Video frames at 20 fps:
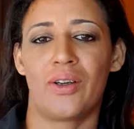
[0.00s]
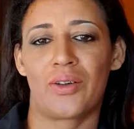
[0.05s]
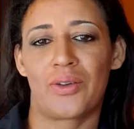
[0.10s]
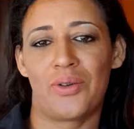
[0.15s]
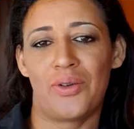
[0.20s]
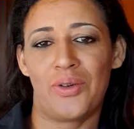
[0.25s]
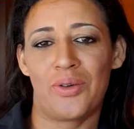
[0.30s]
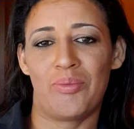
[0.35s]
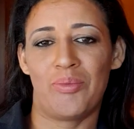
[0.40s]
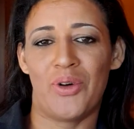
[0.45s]

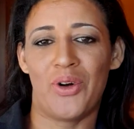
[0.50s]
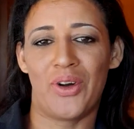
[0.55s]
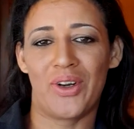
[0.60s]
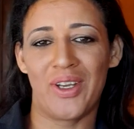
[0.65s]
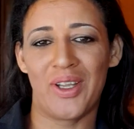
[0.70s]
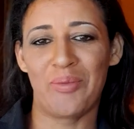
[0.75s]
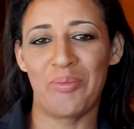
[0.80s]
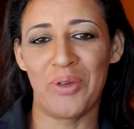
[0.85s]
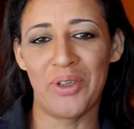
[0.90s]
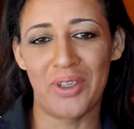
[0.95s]
Good
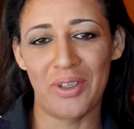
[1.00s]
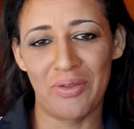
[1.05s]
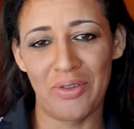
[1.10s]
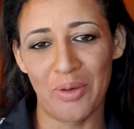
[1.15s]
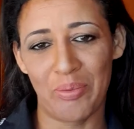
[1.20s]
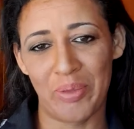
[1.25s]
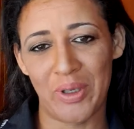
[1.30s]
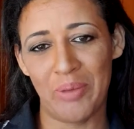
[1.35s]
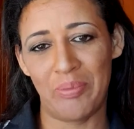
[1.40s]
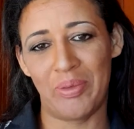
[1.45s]
morning, beautiful
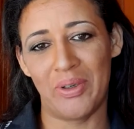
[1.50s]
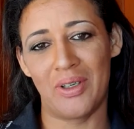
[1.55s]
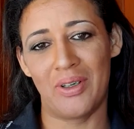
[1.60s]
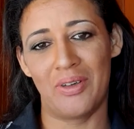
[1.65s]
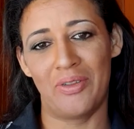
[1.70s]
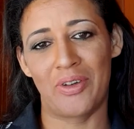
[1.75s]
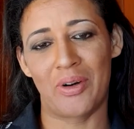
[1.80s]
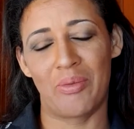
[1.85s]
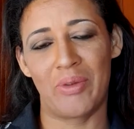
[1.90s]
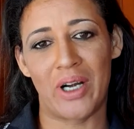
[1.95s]

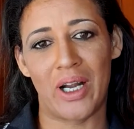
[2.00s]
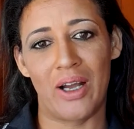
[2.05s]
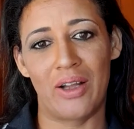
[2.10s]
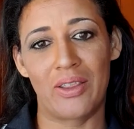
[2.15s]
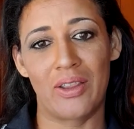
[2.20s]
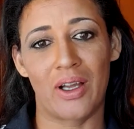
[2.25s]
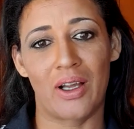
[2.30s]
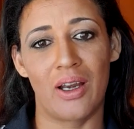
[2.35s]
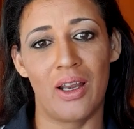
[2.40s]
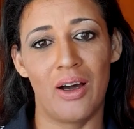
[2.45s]
people from around
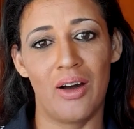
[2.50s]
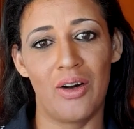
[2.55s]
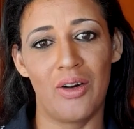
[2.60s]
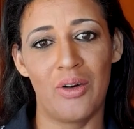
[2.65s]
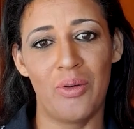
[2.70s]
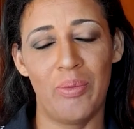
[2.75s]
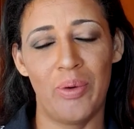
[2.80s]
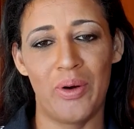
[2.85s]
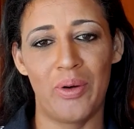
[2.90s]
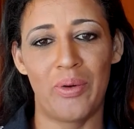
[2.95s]
the
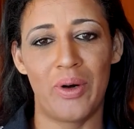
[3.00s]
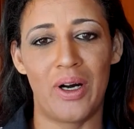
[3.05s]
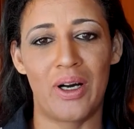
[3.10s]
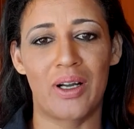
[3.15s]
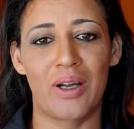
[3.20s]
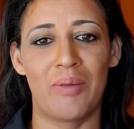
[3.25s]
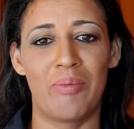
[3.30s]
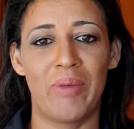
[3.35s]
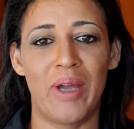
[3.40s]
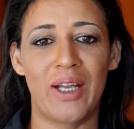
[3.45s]
globe.
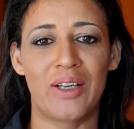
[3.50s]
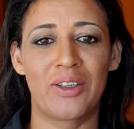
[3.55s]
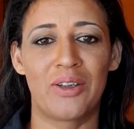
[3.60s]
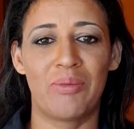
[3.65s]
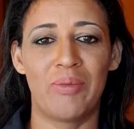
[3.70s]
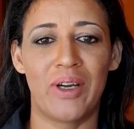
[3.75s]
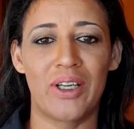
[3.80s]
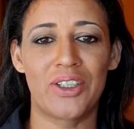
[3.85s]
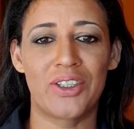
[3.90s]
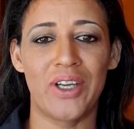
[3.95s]
Welcome back to
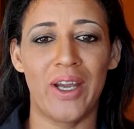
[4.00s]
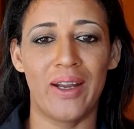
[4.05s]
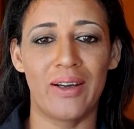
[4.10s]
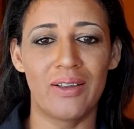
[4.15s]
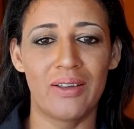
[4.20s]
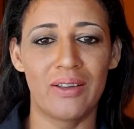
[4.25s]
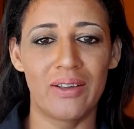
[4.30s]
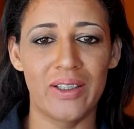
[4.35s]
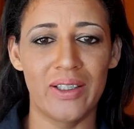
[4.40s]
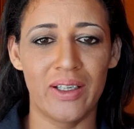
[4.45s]
my
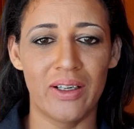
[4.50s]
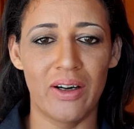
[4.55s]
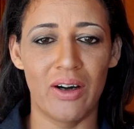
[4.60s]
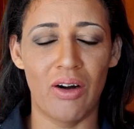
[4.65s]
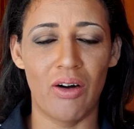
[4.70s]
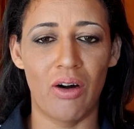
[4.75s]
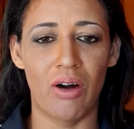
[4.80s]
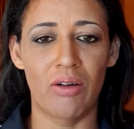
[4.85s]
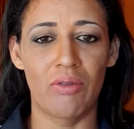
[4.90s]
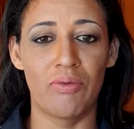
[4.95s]
channel here
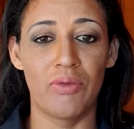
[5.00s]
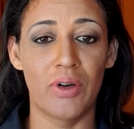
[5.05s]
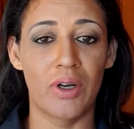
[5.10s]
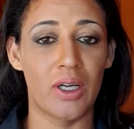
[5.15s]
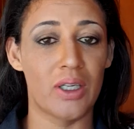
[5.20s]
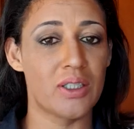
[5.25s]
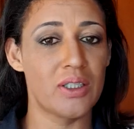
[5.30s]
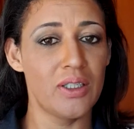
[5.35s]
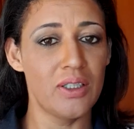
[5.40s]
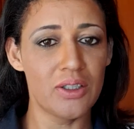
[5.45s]
on
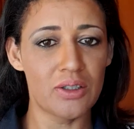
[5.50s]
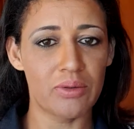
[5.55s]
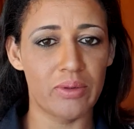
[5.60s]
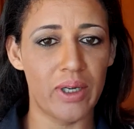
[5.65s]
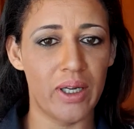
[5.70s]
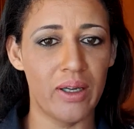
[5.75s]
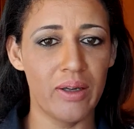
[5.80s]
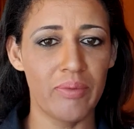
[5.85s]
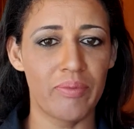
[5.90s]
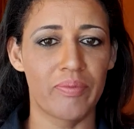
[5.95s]

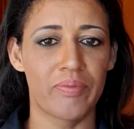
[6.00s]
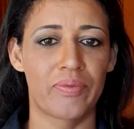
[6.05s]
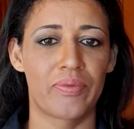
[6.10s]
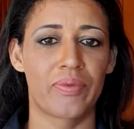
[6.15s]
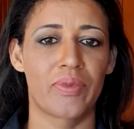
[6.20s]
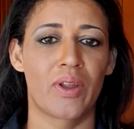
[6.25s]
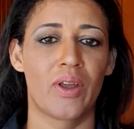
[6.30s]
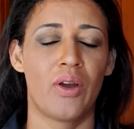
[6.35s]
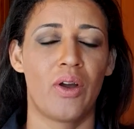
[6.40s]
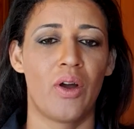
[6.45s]
Bugasiswe,
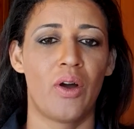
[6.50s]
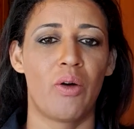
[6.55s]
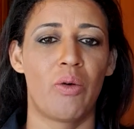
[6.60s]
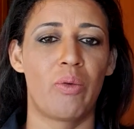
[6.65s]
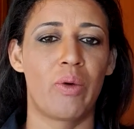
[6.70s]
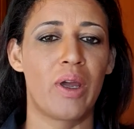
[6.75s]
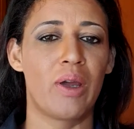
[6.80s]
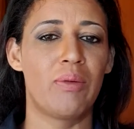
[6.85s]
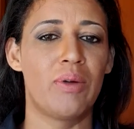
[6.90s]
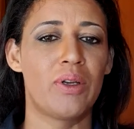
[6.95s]

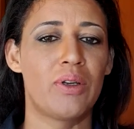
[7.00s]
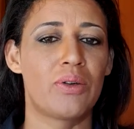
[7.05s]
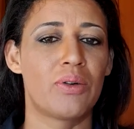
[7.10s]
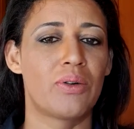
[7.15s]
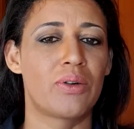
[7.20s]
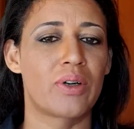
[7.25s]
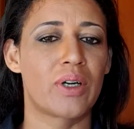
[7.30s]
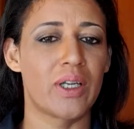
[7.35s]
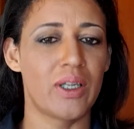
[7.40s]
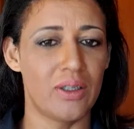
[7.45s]
where we
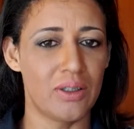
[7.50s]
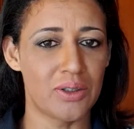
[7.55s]
talk